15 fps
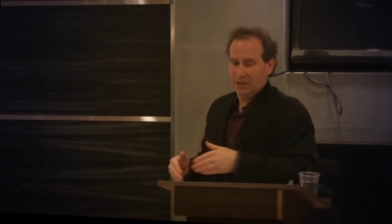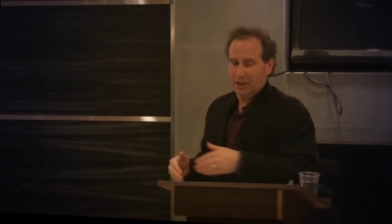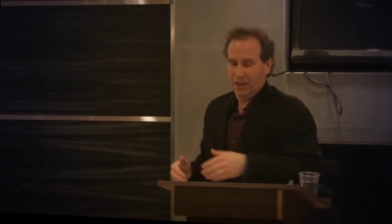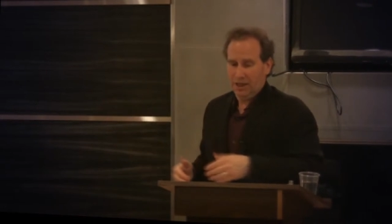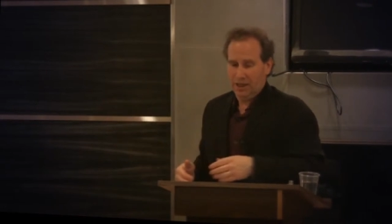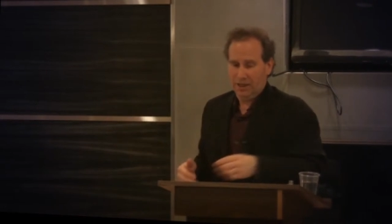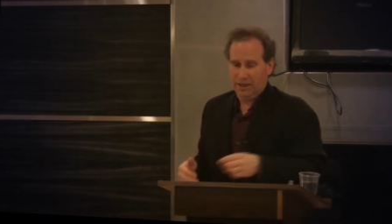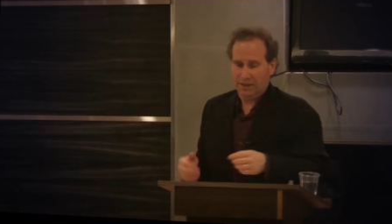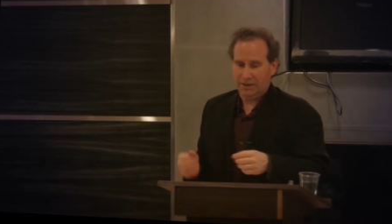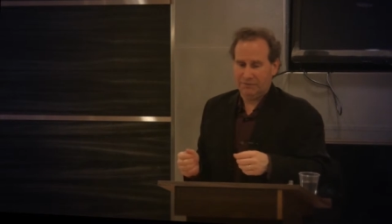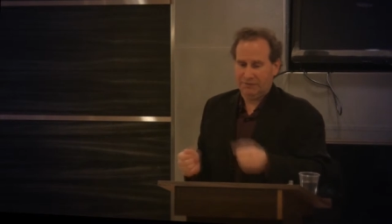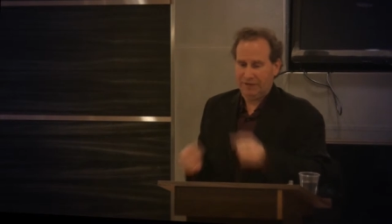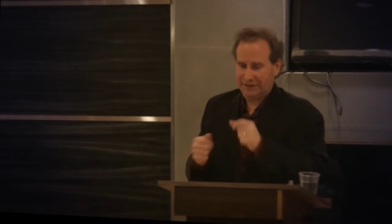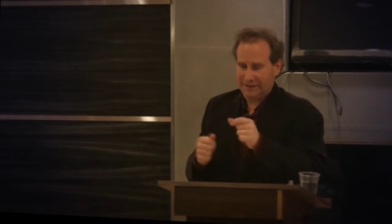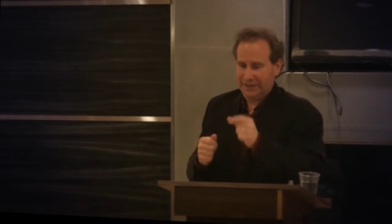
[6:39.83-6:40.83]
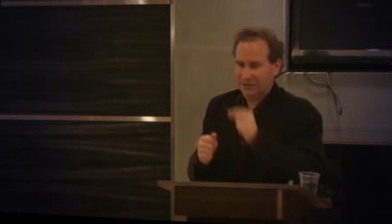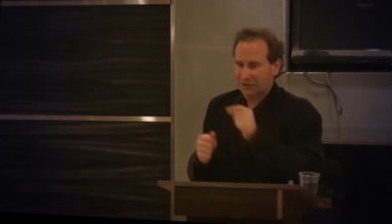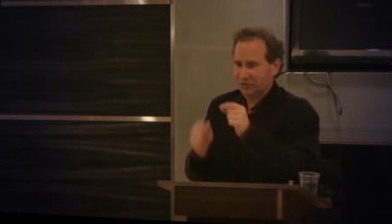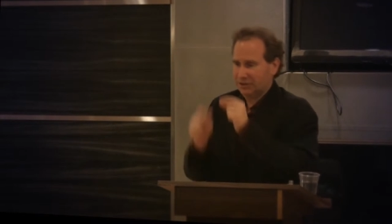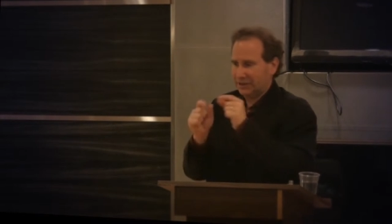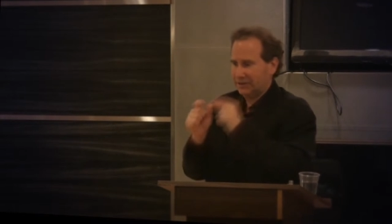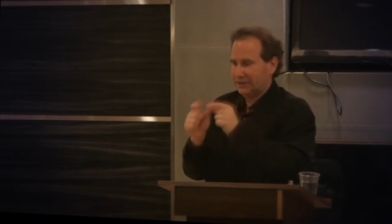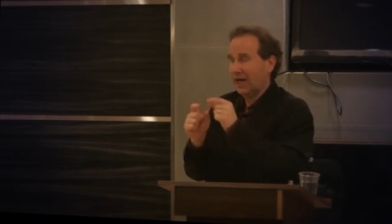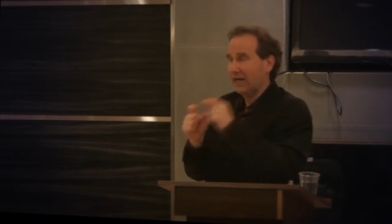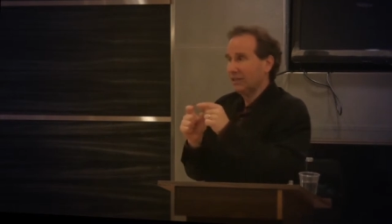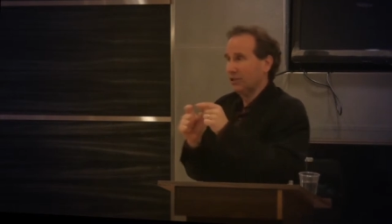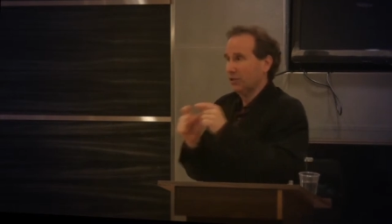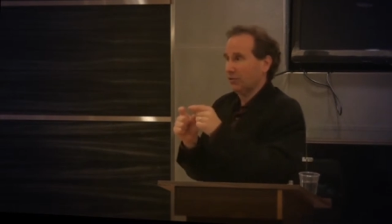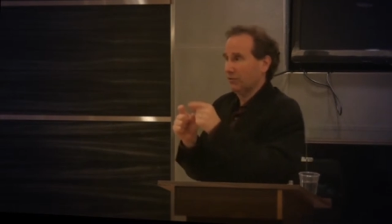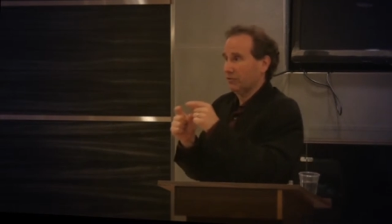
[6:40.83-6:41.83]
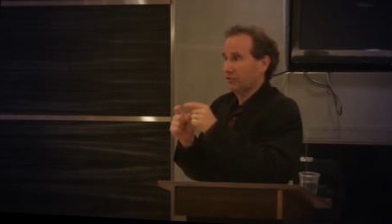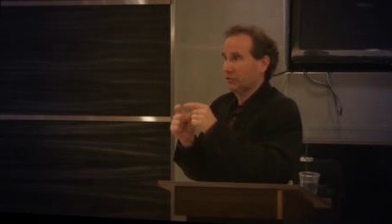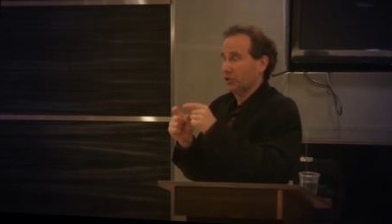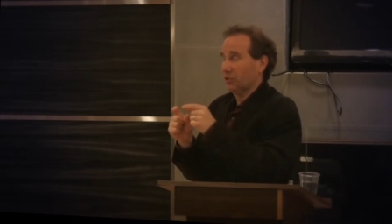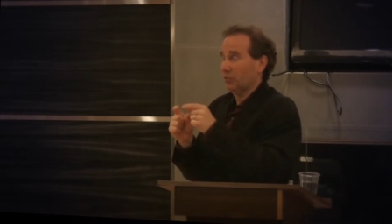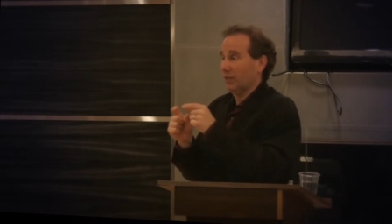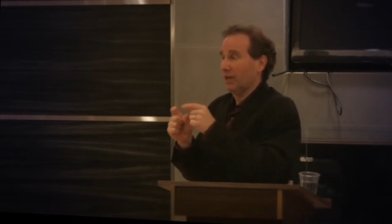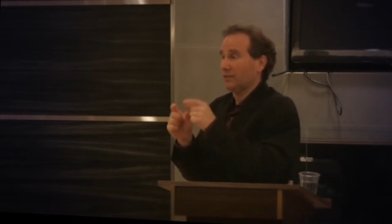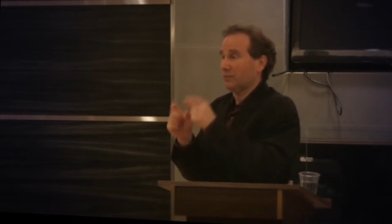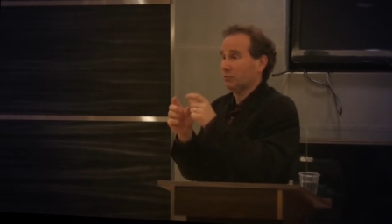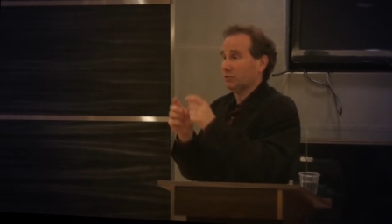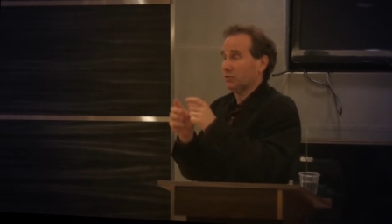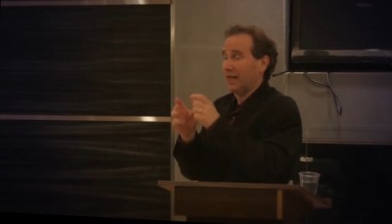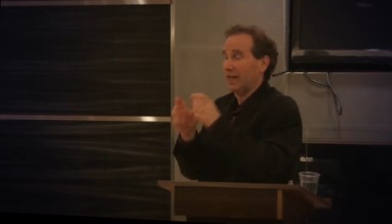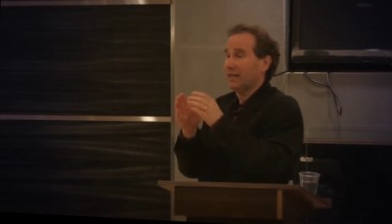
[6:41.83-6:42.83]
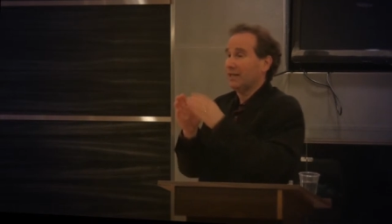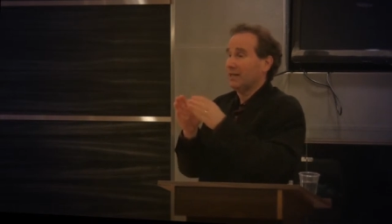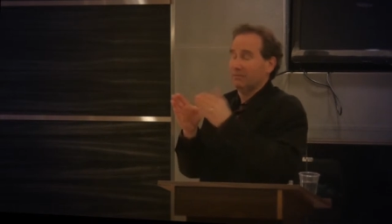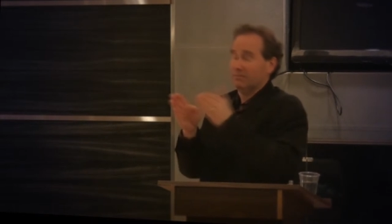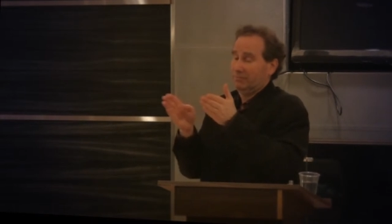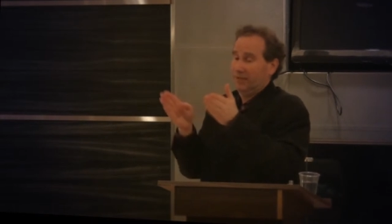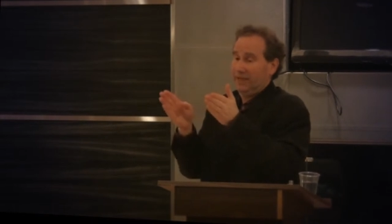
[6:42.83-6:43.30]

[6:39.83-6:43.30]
Uh, in fact, an interesting side note of the show Rent was that,